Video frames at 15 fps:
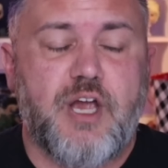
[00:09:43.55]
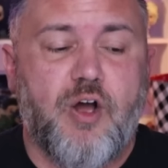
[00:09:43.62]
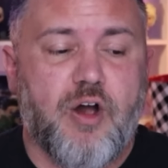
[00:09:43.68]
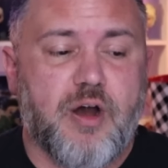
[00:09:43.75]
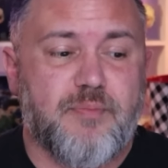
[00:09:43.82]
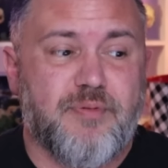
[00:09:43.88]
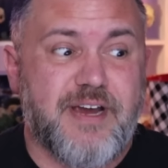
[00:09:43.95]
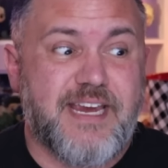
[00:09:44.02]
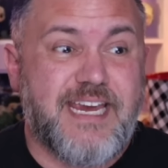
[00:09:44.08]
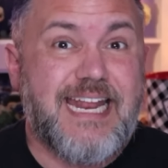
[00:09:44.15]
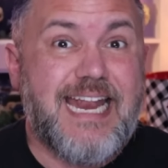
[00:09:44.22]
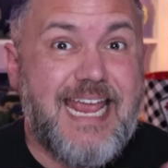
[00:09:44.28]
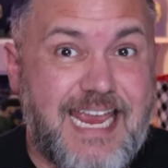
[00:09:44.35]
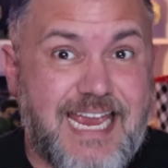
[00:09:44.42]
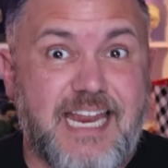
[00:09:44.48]

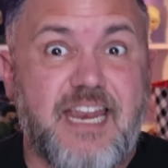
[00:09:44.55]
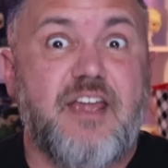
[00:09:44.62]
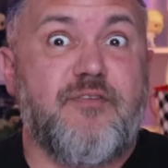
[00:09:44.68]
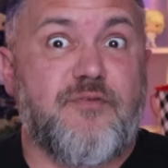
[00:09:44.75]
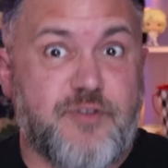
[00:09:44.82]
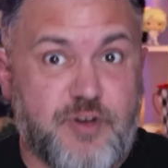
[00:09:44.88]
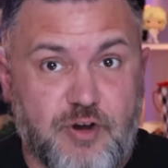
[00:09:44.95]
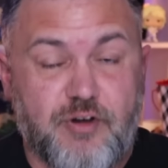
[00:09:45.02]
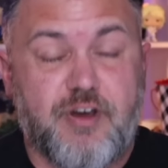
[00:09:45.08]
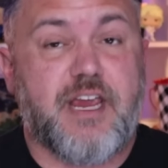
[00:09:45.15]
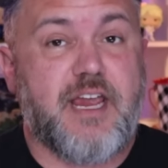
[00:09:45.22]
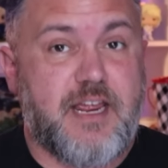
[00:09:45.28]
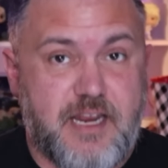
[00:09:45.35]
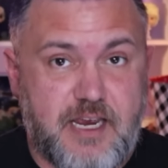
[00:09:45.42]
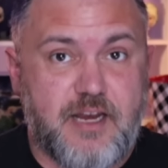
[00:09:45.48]
heartbreaking and
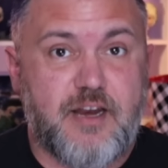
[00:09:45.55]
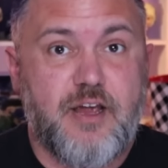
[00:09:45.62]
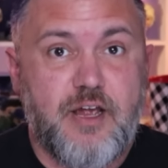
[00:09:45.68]
infuriating.